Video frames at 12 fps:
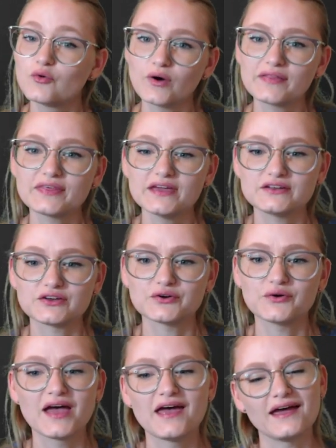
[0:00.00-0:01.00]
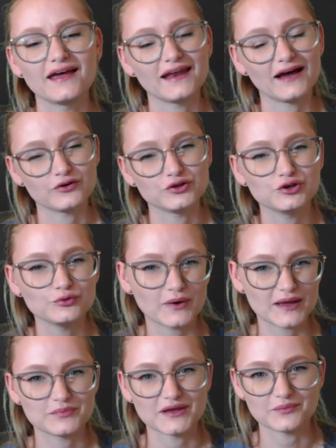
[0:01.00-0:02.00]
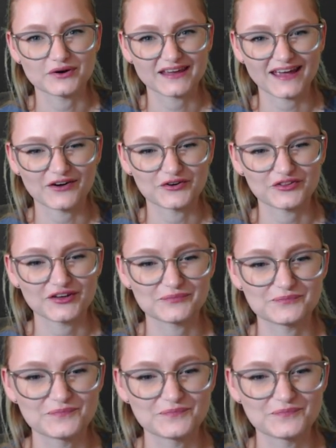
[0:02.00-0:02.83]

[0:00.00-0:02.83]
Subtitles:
what they do, and how you might be able to counter them.